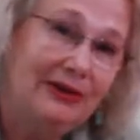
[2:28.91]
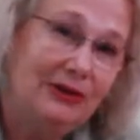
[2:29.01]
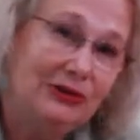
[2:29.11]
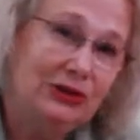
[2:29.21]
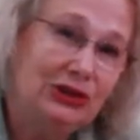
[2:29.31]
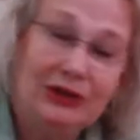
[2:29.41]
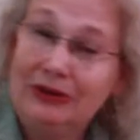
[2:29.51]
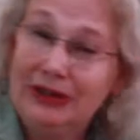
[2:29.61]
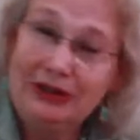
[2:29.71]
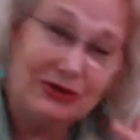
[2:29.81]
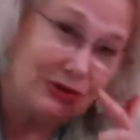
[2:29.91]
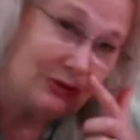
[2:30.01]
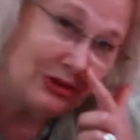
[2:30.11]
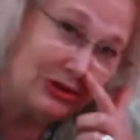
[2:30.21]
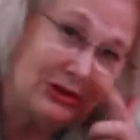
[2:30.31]
Those generally
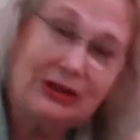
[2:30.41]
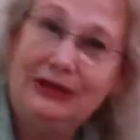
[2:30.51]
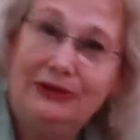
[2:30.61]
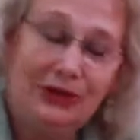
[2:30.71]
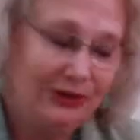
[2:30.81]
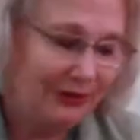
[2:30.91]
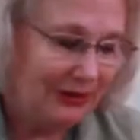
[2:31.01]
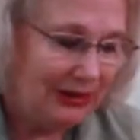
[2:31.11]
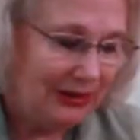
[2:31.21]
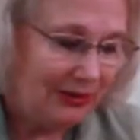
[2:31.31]
also just kill your